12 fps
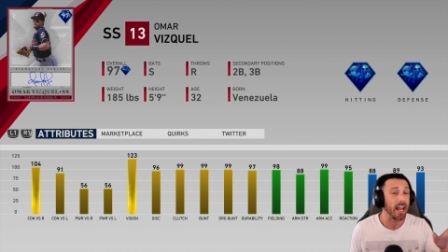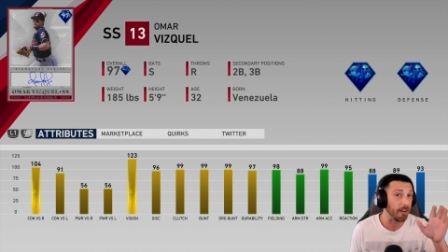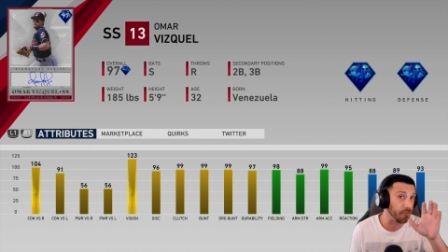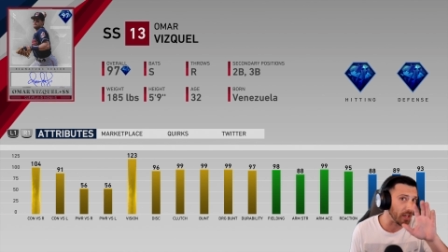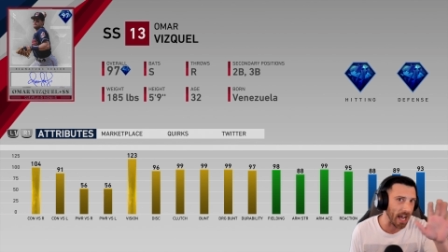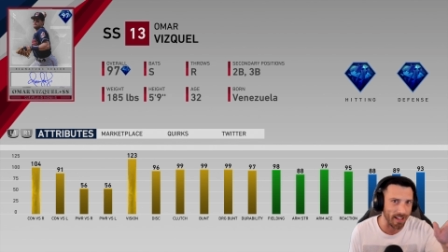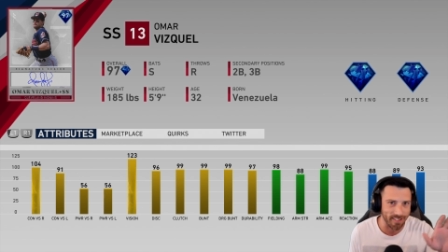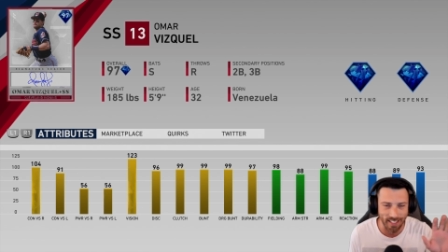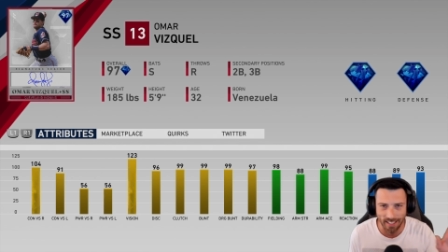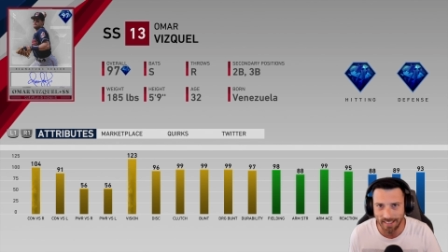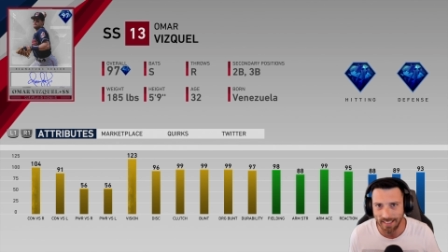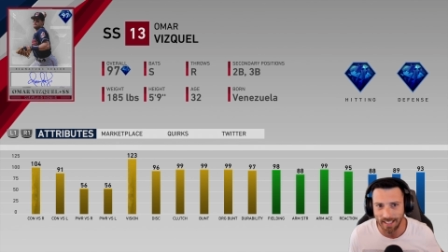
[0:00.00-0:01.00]
if you guys
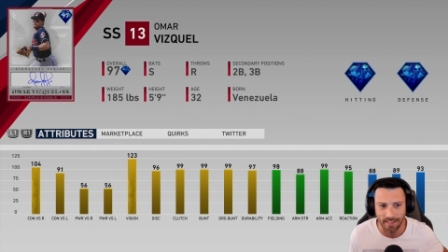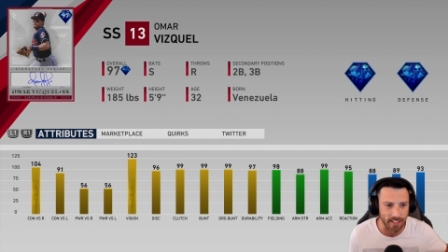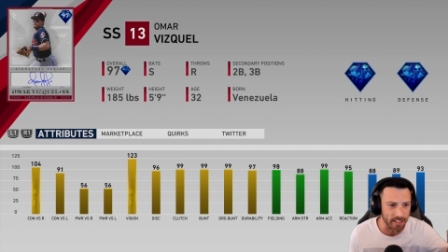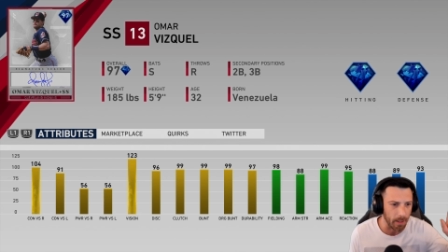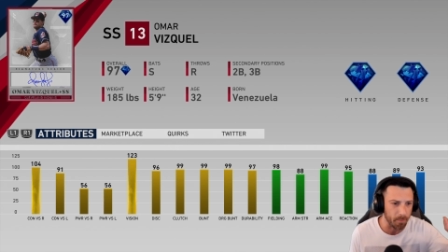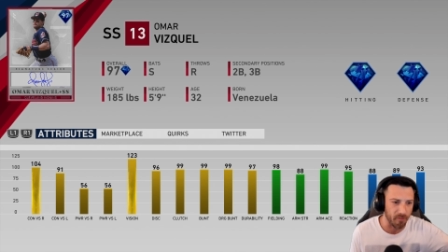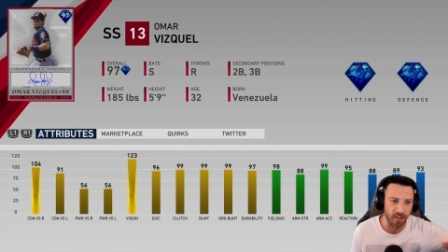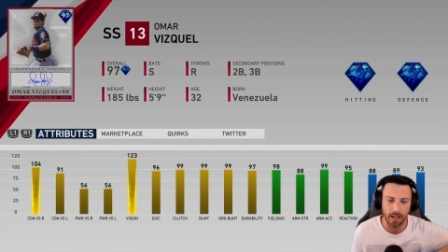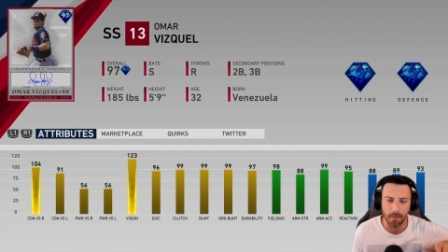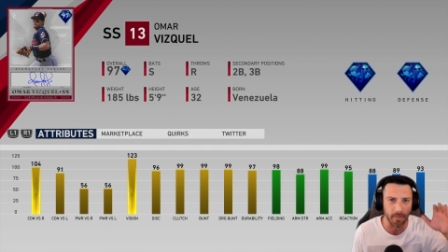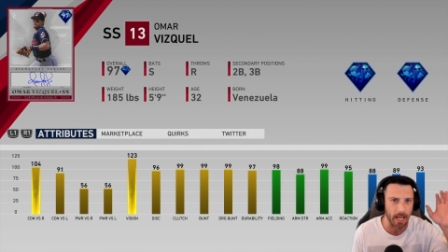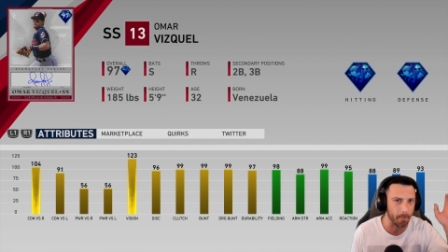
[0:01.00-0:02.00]
didn't see the clip of
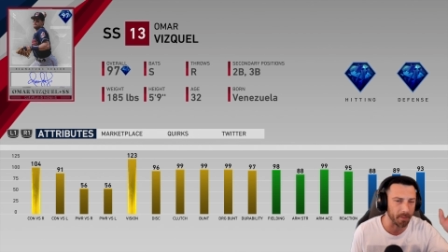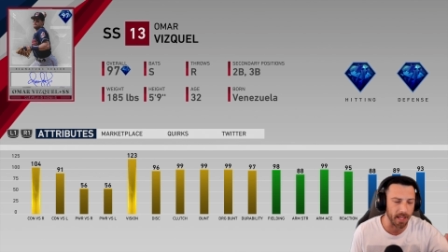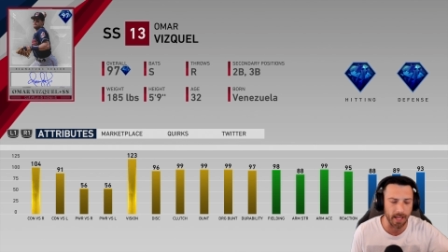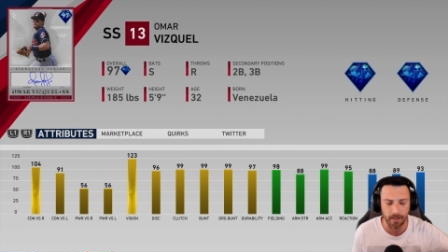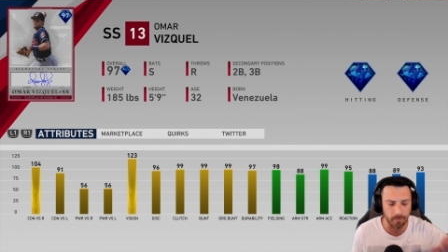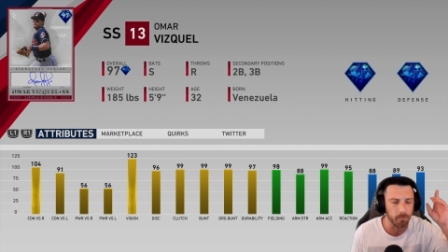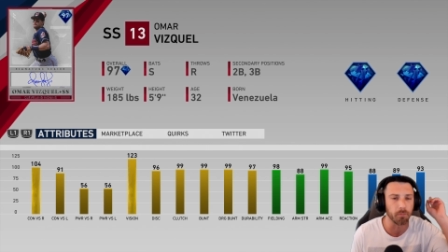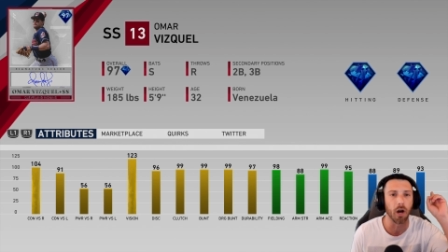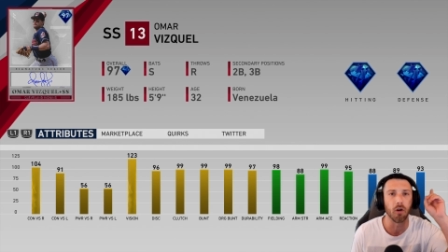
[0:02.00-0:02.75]
him, like, playing, bro,